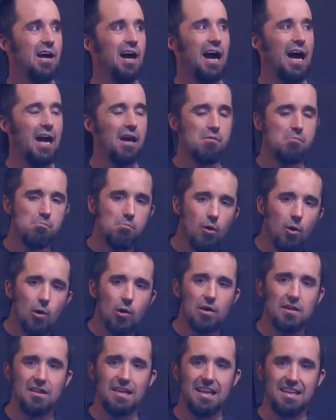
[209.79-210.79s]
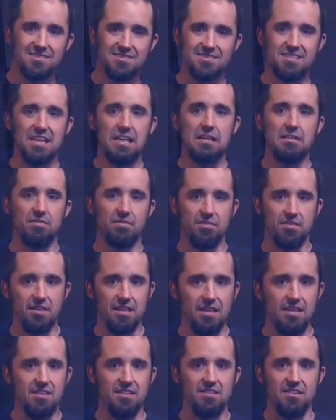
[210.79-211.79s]
I more or less think of
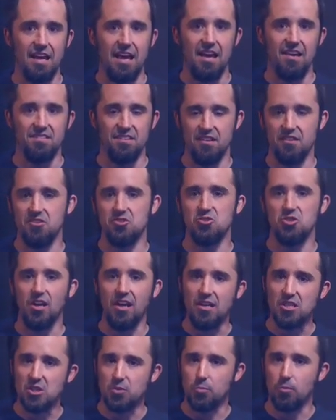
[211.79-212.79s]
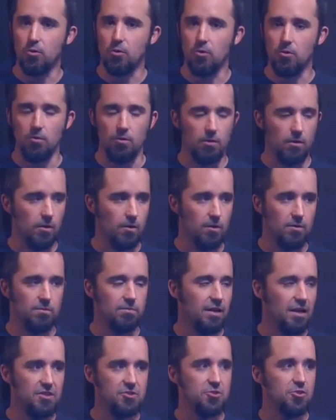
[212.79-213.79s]
these as exchangeable or
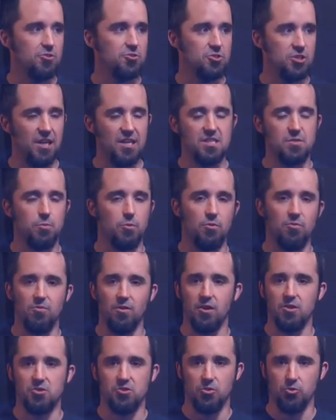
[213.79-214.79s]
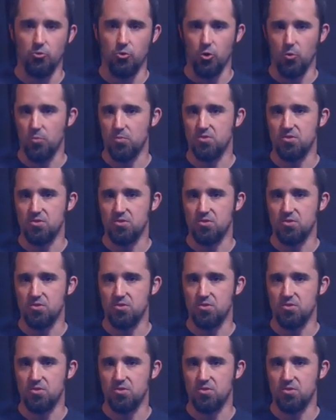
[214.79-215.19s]
interchangeable functional groups.